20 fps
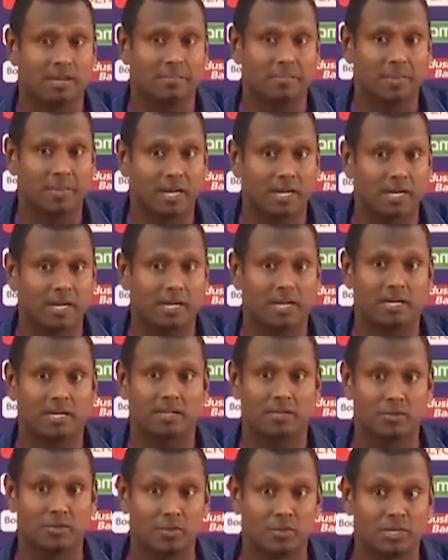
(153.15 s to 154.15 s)
But
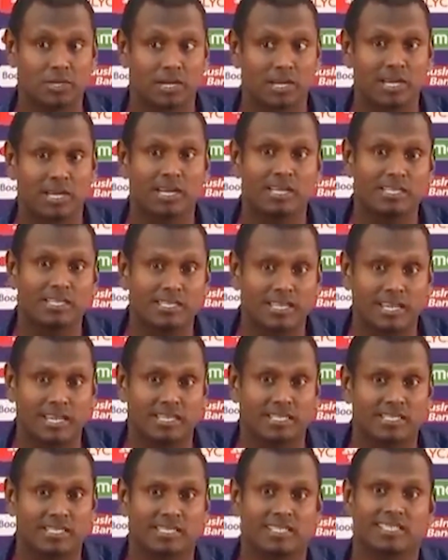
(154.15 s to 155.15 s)
the rule clearly
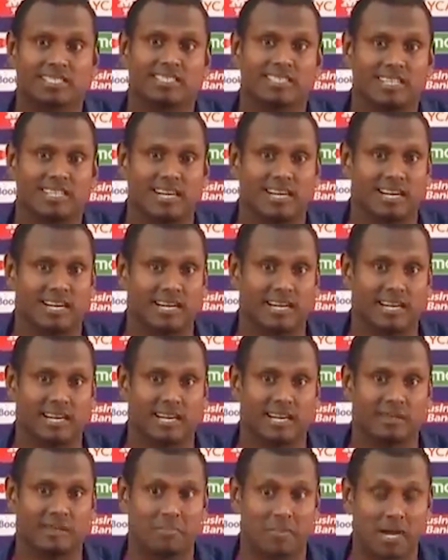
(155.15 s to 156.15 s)
says,
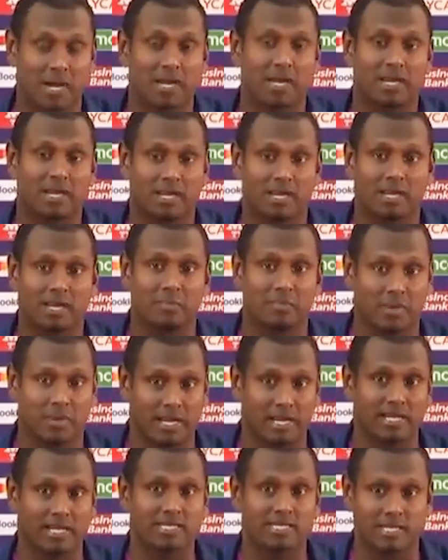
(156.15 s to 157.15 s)
in my
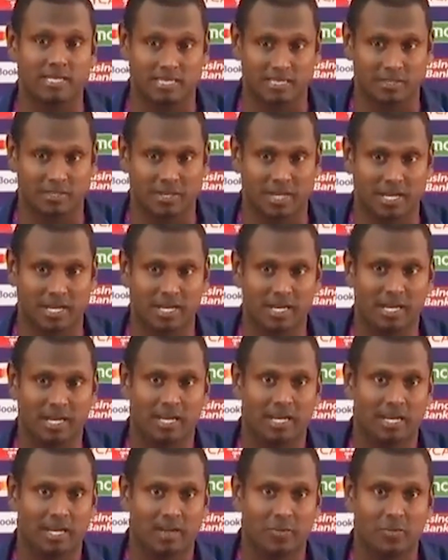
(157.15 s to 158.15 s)
incident today,
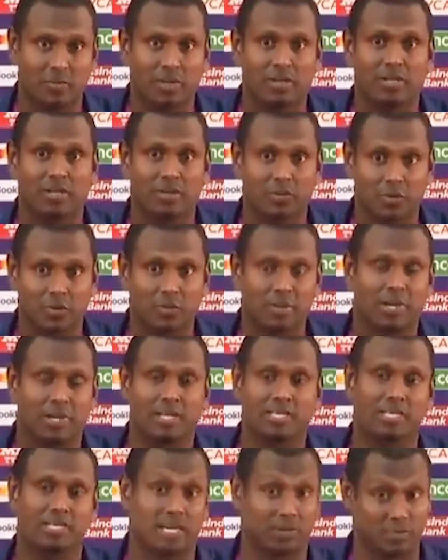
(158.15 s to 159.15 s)
within 2
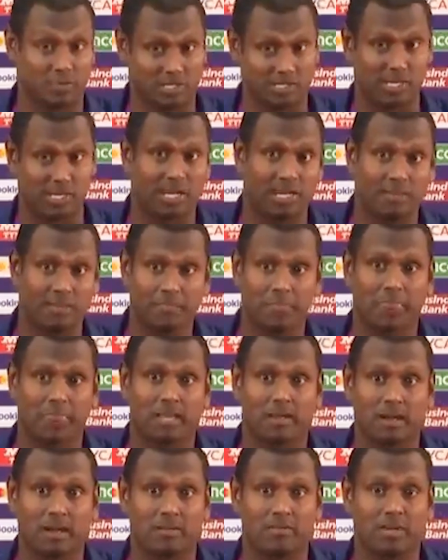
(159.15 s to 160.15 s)
minutes I was there.
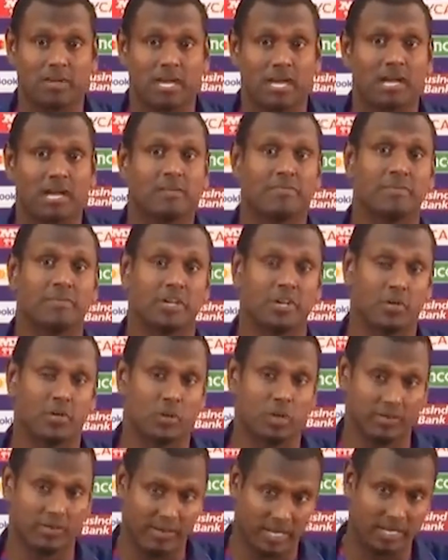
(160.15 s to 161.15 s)
We have video
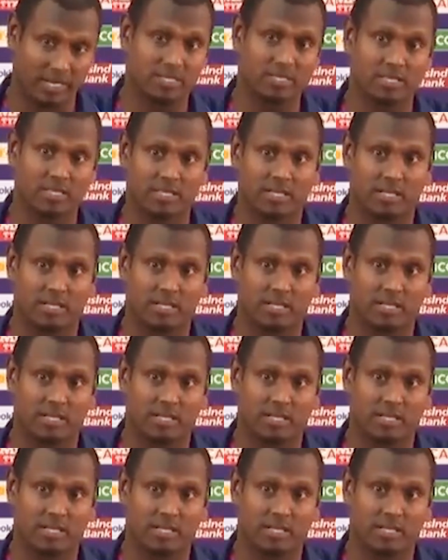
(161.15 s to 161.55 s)
evidence.